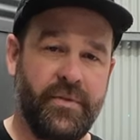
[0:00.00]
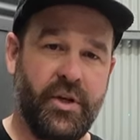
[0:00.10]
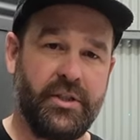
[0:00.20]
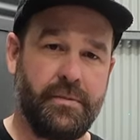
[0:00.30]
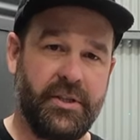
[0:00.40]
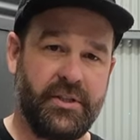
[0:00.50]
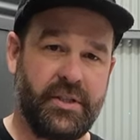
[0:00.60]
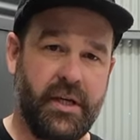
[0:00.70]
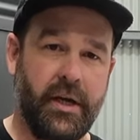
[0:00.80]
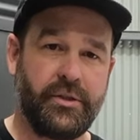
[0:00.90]
turns them into
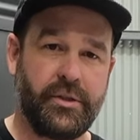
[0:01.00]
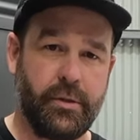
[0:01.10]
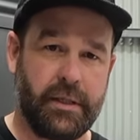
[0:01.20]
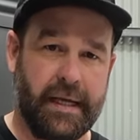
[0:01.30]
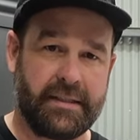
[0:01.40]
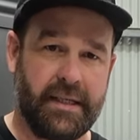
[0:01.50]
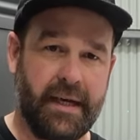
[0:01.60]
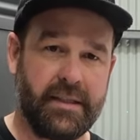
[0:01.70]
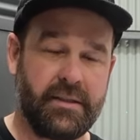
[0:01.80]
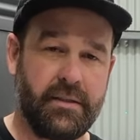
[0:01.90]
CO2 and lactic
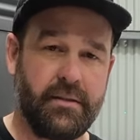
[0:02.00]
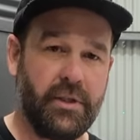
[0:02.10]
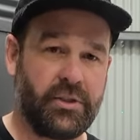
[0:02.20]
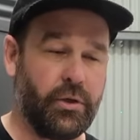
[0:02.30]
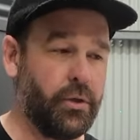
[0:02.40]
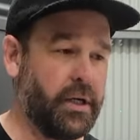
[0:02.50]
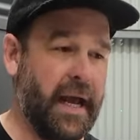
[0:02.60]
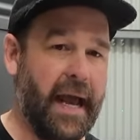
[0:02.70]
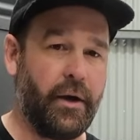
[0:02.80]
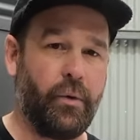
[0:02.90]
acid. It's called an
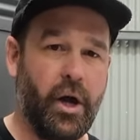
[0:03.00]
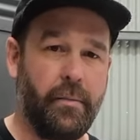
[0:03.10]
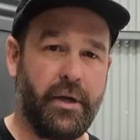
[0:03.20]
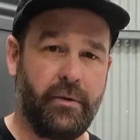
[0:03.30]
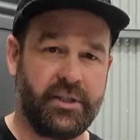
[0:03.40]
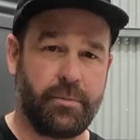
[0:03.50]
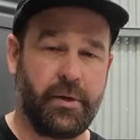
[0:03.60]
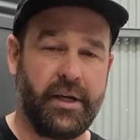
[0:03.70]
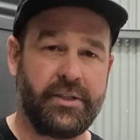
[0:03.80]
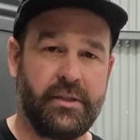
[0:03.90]
anaerobic
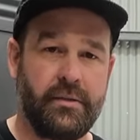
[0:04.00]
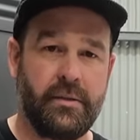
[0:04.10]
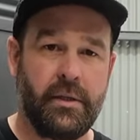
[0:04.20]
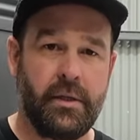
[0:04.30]
respiration